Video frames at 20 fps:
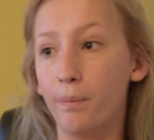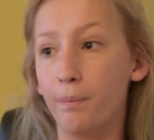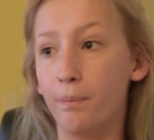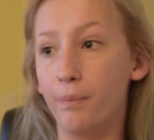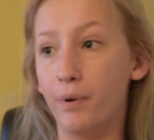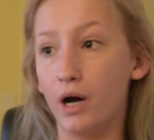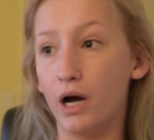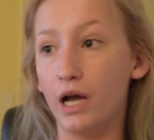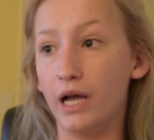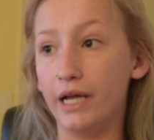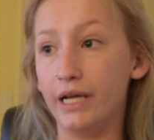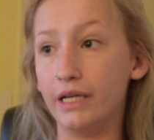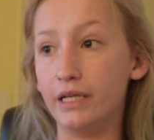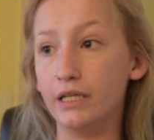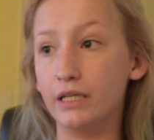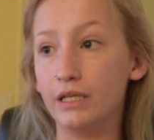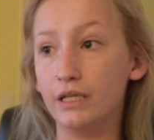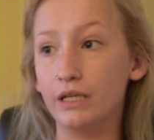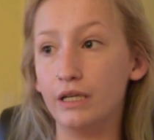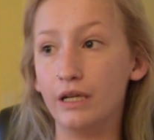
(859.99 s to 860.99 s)
But
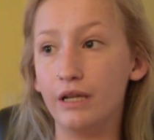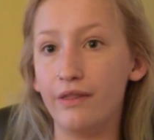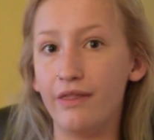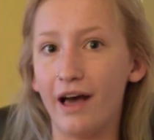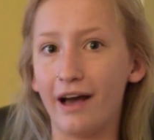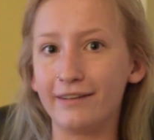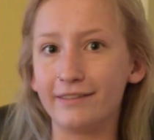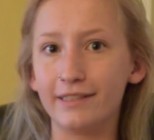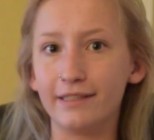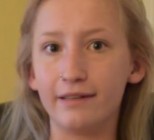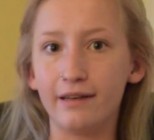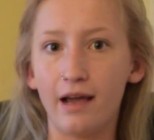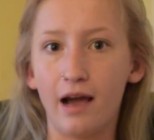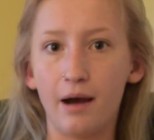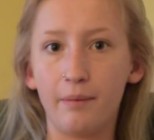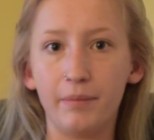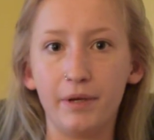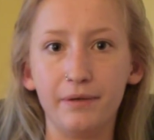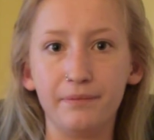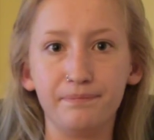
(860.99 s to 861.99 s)
that didn't
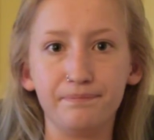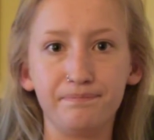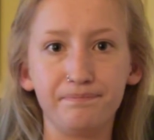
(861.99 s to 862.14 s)
happen.